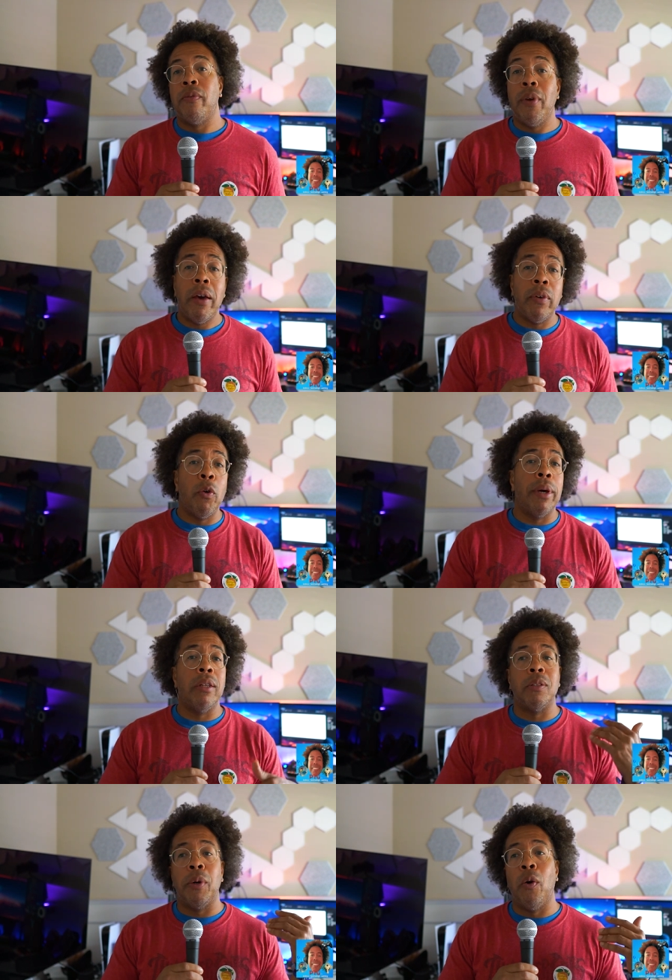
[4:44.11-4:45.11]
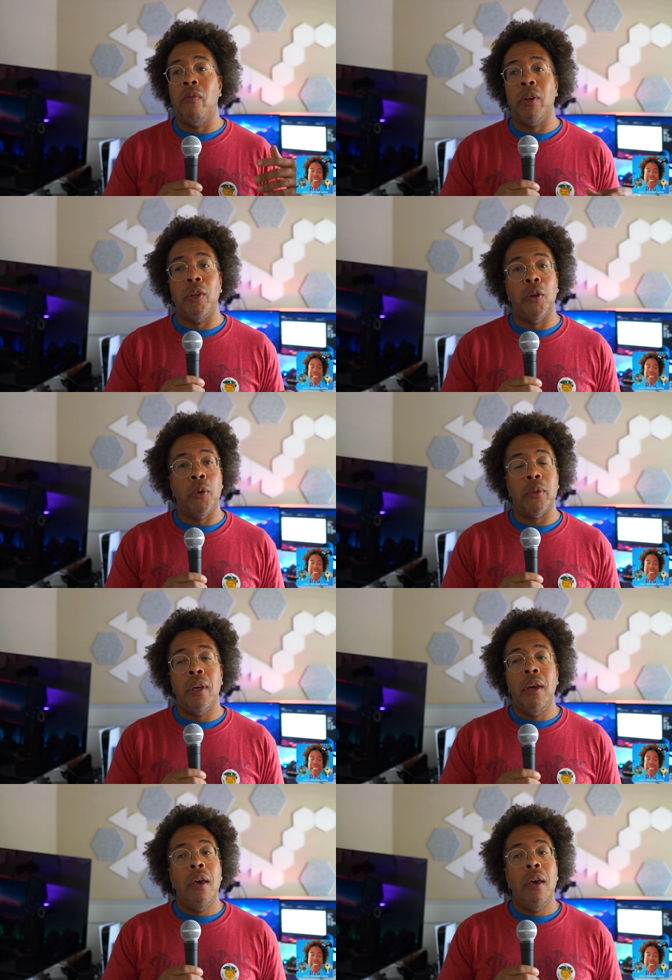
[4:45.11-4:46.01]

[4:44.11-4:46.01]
If you haven't, go back and listen to my old videos.